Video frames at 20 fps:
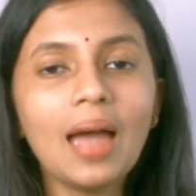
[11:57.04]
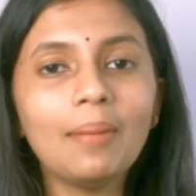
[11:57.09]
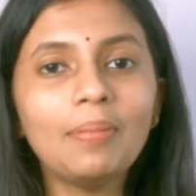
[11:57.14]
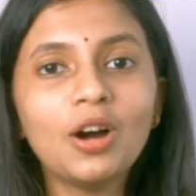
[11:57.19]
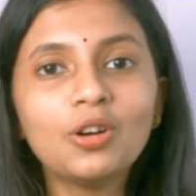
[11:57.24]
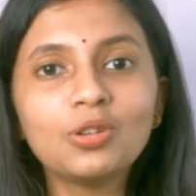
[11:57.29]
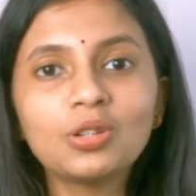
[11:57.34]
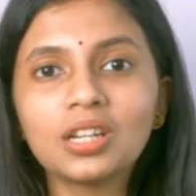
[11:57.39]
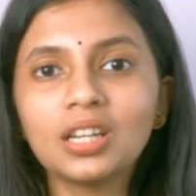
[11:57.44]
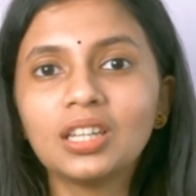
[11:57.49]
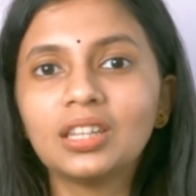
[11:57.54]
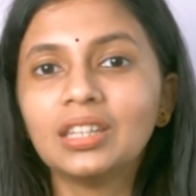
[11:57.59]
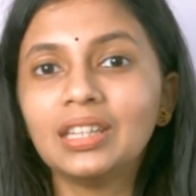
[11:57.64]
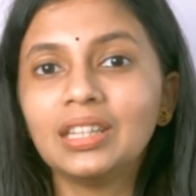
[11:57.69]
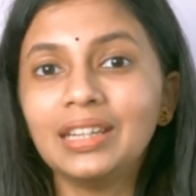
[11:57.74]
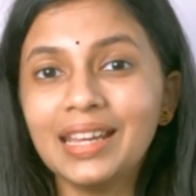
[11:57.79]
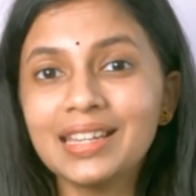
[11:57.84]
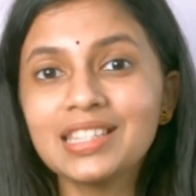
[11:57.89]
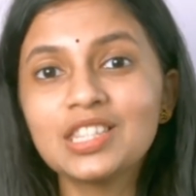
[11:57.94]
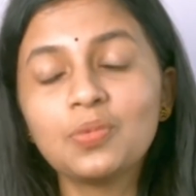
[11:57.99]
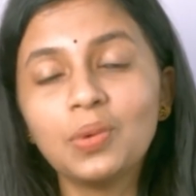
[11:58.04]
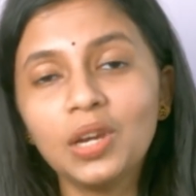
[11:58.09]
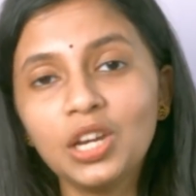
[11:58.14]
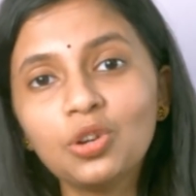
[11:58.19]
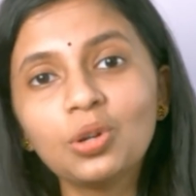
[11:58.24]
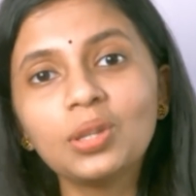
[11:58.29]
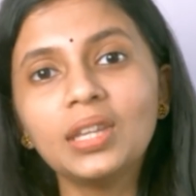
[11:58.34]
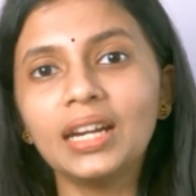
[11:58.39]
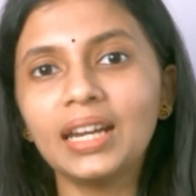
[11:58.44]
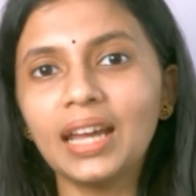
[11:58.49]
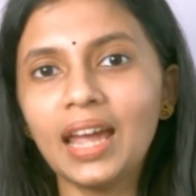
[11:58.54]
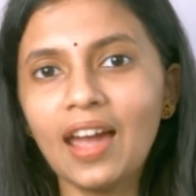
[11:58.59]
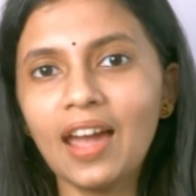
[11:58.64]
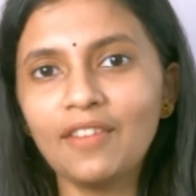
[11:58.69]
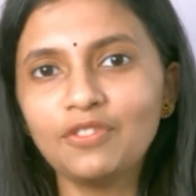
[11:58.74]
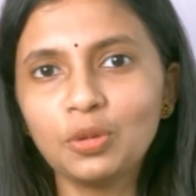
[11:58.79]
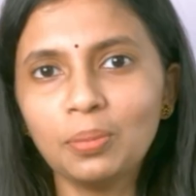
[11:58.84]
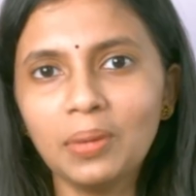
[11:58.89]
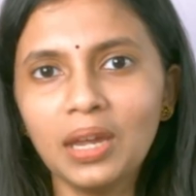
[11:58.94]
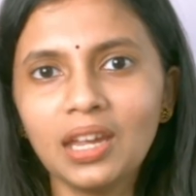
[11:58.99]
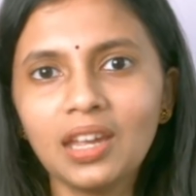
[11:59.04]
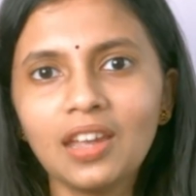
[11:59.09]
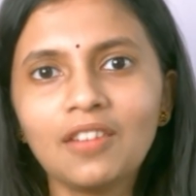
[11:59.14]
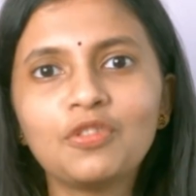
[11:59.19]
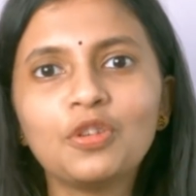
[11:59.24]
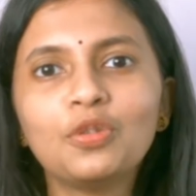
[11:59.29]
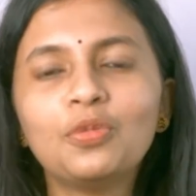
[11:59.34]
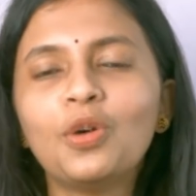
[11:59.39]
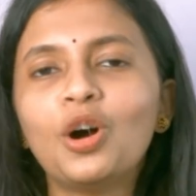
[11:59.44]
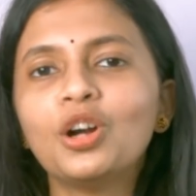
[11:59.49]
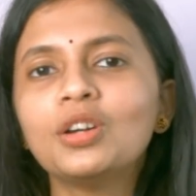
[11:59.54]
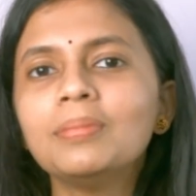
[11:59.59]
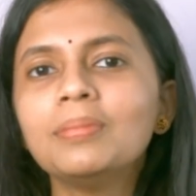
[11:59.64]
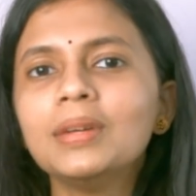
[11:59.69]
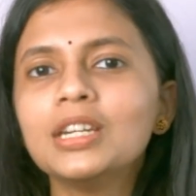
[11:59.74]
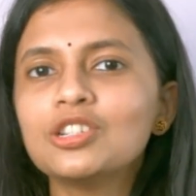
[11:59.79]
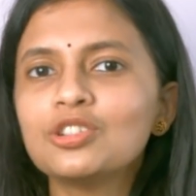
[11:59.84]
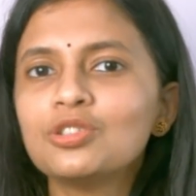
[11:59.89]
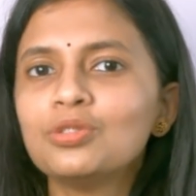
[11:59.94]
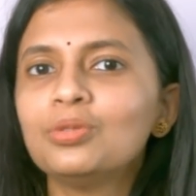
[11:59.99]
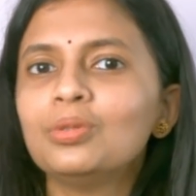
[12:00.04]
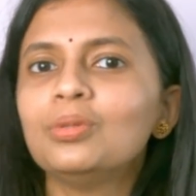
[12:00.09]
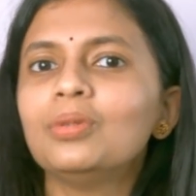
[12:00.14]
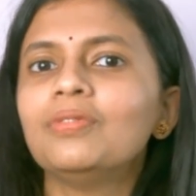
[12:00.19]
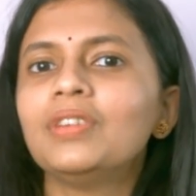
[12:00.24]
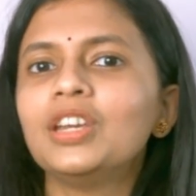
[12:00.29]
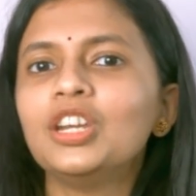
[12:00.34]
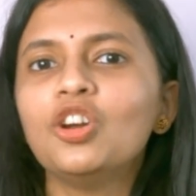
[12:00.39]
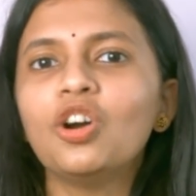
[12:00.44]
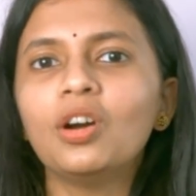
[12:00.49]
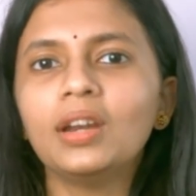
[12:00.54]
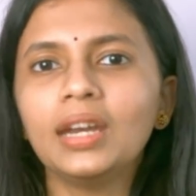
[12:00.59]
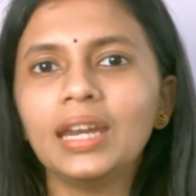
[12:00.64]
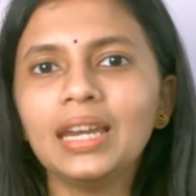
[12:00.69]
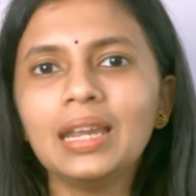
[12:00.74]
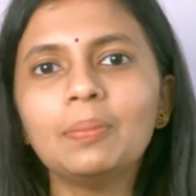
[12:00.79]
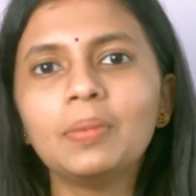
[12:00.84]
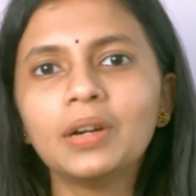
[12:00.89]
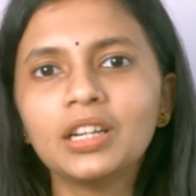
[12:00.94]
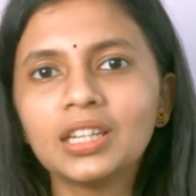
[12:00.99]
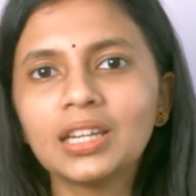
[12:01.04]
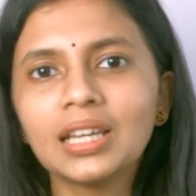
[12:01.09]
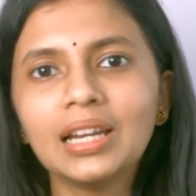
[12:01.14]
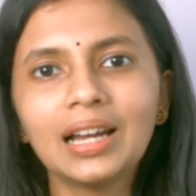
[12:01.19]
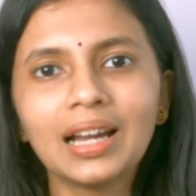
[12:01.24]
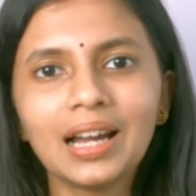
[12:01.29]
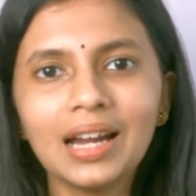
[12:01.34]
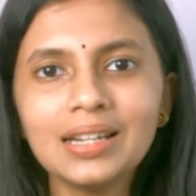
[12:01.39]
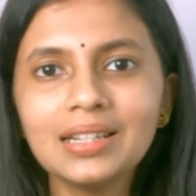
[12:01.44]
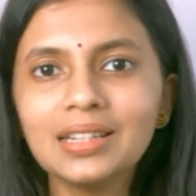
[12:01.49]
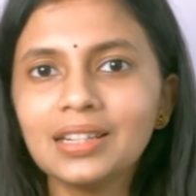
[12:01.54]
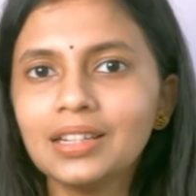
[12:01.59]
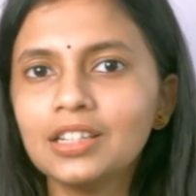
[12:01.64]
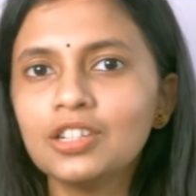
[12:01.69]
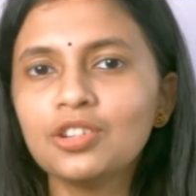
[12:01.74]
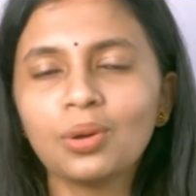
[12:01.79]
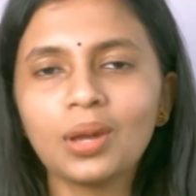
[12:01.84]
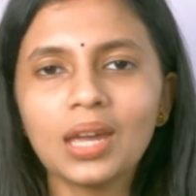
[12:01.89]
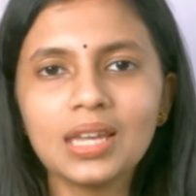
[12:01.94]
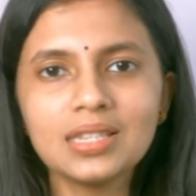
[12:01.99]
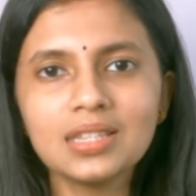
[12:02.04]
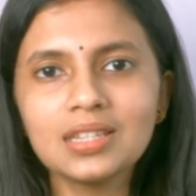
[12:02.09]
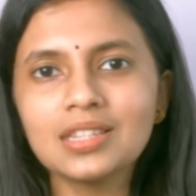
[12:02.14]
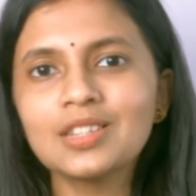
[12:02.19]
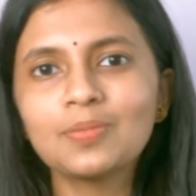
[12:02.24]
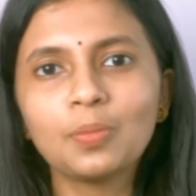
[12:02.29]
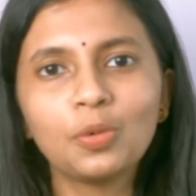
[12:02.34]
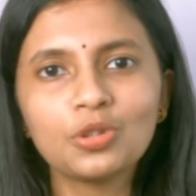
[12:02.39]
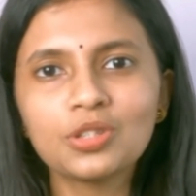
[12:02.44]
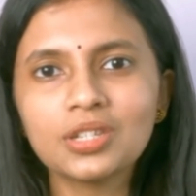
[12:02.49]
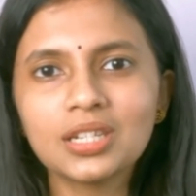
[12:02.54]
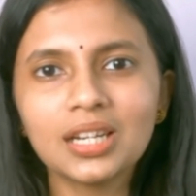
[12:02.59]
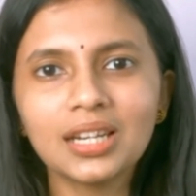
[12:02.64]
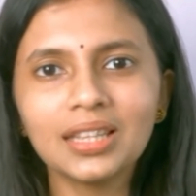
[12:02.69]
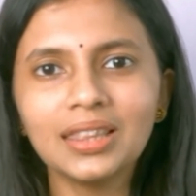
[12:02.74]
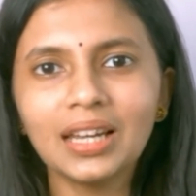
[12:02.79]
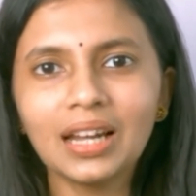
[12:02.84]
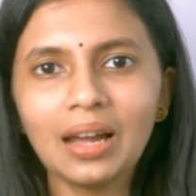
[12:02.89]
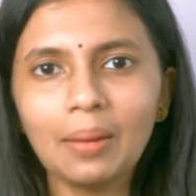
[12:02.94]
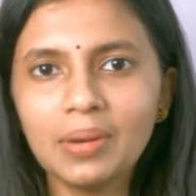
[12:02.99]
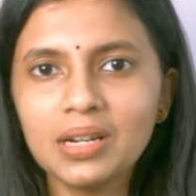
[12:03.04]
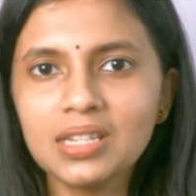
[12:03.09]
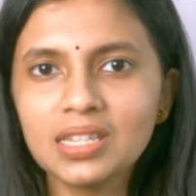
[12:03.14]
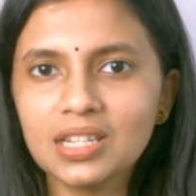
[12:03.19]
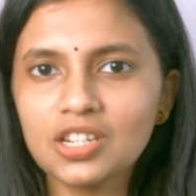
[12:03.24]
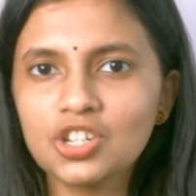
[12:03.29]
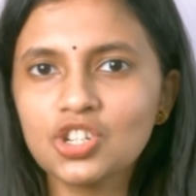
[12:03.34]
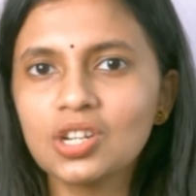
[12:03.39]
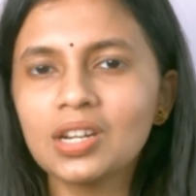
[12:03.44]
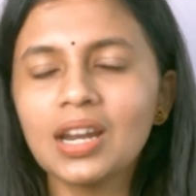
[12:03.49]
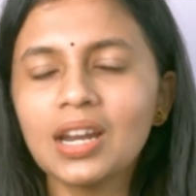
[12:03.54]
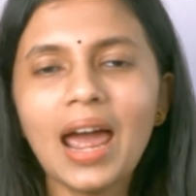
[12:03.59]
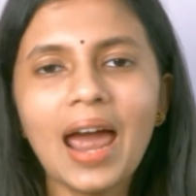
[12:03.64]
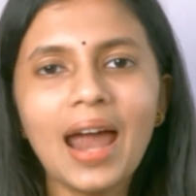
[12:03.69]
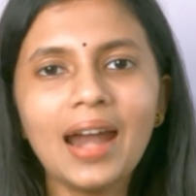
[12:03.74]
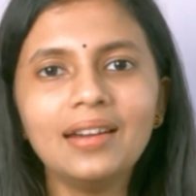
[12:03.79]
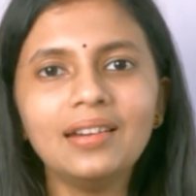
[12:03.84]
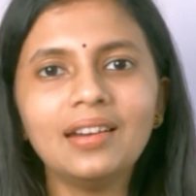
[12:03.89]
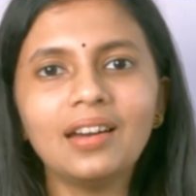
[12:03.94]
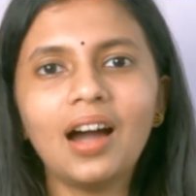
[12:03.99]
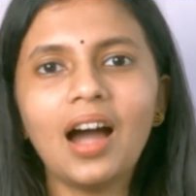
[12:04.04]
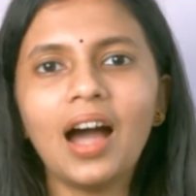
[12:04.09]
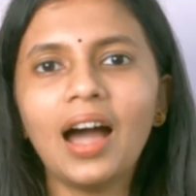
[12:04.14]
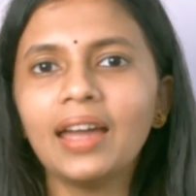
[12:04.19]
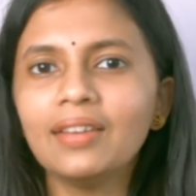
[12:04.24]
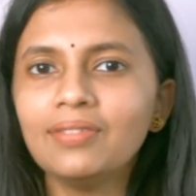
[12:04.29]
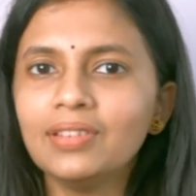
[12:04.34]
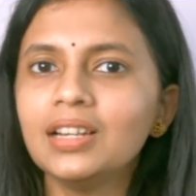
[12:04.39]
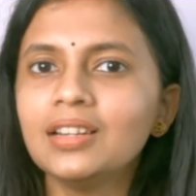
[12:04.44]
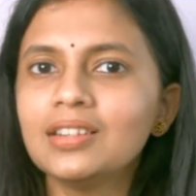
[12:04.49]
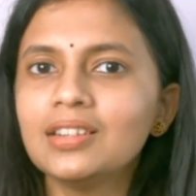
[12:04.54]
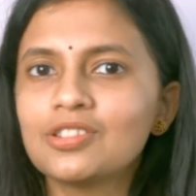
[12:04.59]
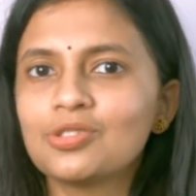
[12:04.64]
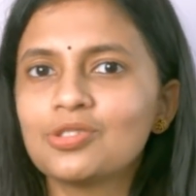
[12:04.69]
about the next video that I have to make. If you want me to do video on any particular content, you can just post it in the comment section and I will